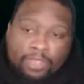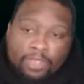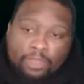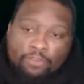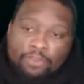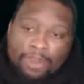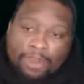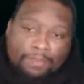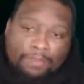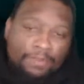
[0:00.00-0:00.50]

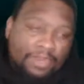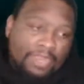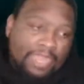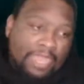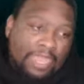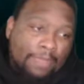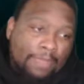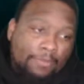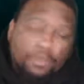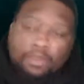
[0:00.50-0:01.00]
trapped in a
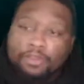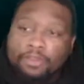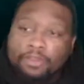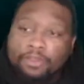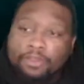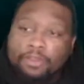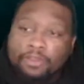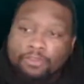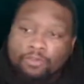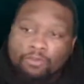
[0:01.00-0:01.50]
game called
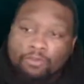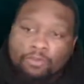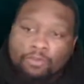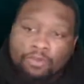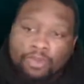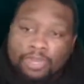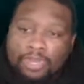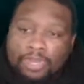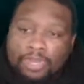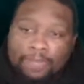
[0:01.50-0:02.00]

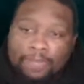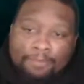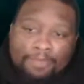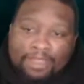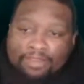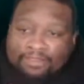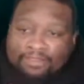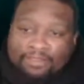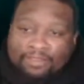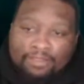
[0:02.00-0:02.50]
Nerdcore, and I'm
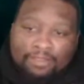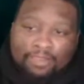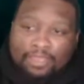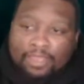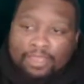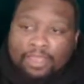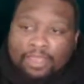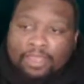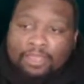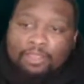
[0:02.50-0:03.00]
basically
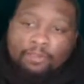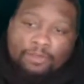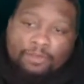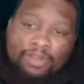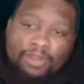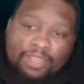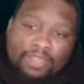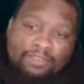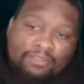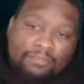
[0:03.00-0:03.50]
going
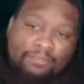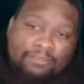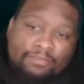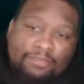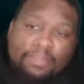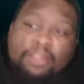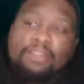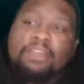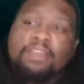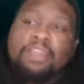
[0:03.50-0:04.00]
against a
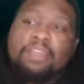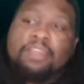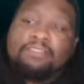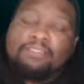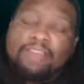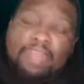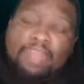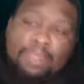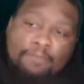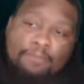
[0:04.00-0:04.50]
villain that's
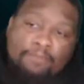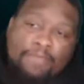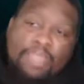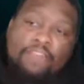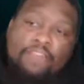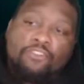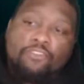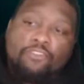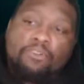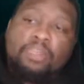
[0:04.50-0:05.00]
named
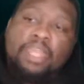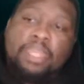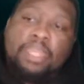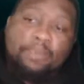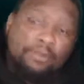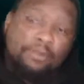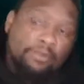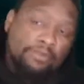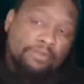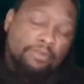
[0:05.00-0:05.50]
Major
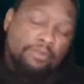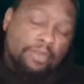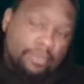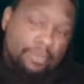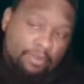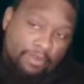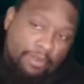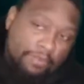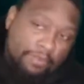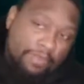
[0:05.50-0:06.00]
Label. I
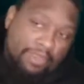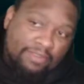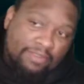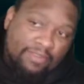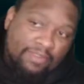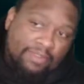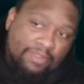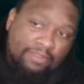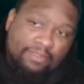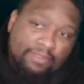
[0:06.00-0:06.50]
know that makes
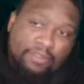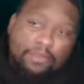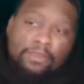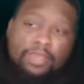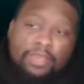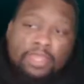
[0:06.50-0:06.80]
sense. So